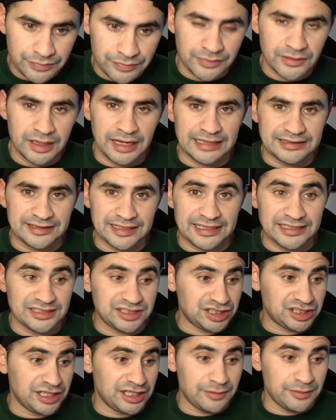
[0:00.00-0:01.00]
I think his
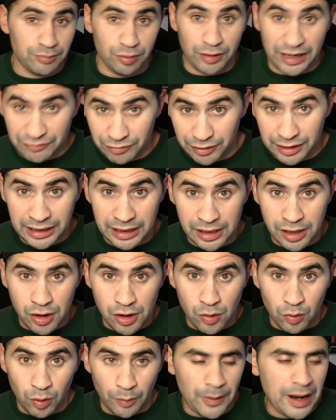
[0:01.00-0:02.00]
chin and bravery
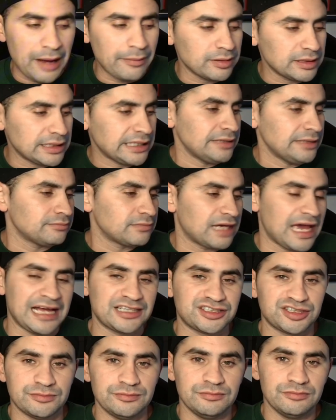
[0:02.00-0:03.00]
will probably
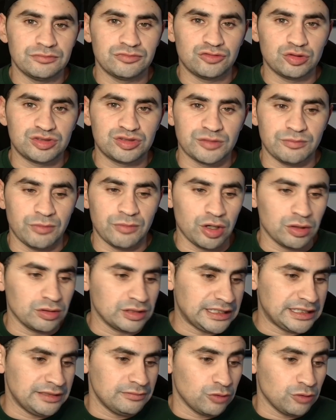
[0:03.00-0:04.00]
catch him through some
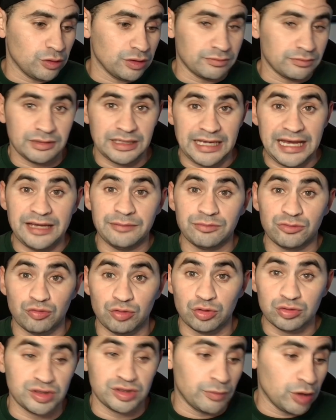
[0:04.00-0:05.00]
early, or get him
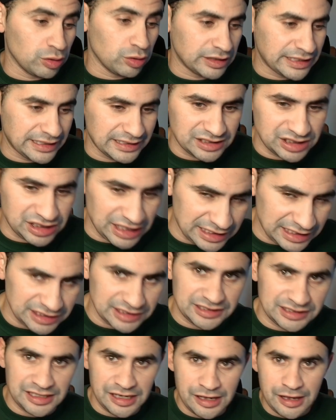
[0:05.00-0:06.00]
through some early
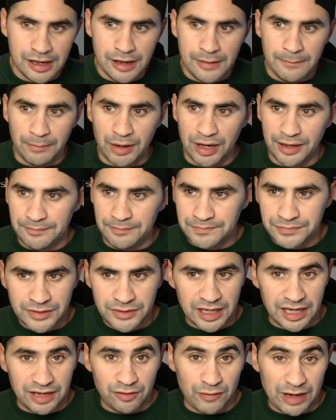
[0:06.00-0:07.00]
exchanges. But
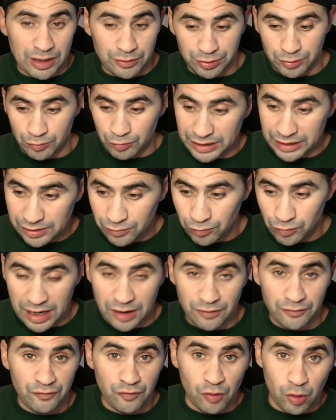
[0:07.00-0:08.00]
in round 3,
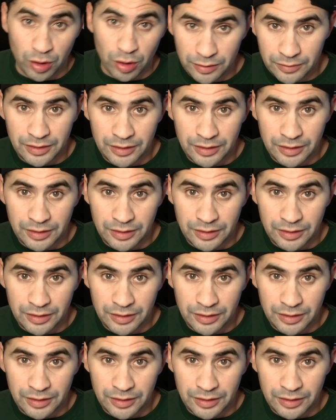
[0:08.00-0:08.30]
round 4,